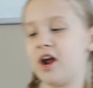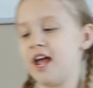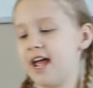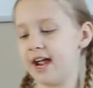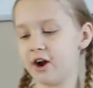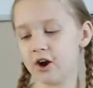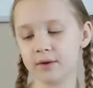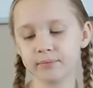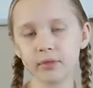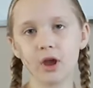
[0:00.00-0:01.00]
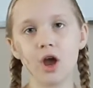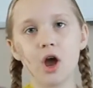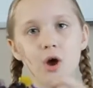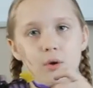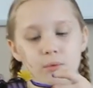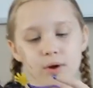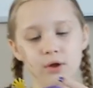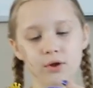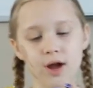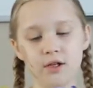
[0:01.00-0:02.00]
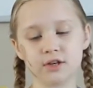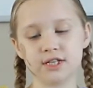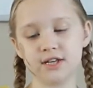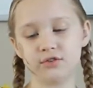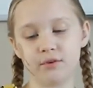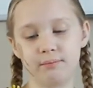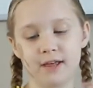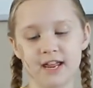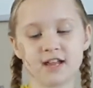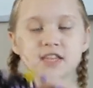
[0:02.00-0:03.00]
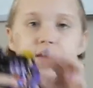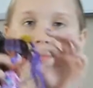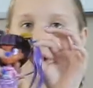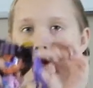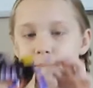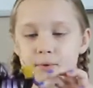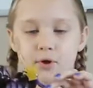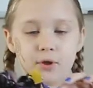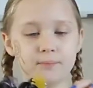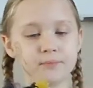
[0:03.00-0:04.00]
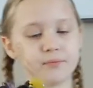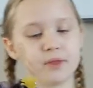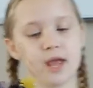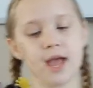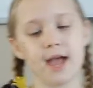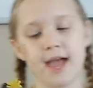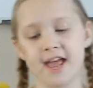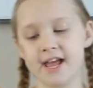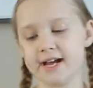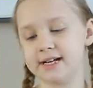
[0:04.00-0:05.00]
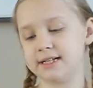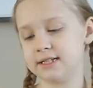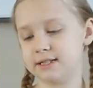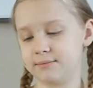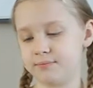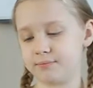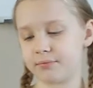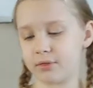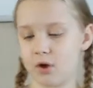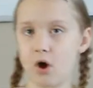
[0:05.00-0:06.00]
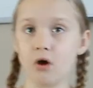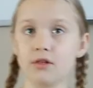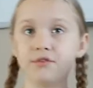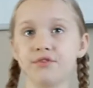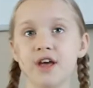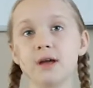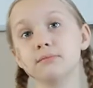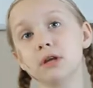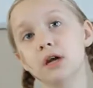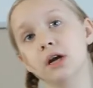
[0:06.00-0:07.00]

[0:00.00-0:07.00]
hair will color change from pink to purple, and all of them